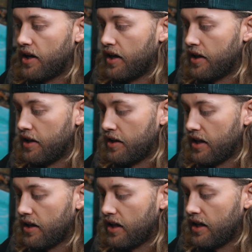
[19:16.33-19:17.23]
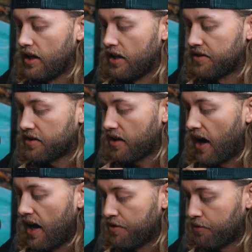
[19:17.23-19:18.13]
His
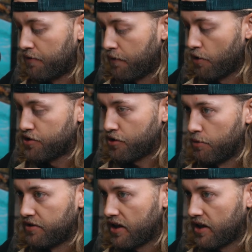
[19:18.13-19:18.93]
guys were the first group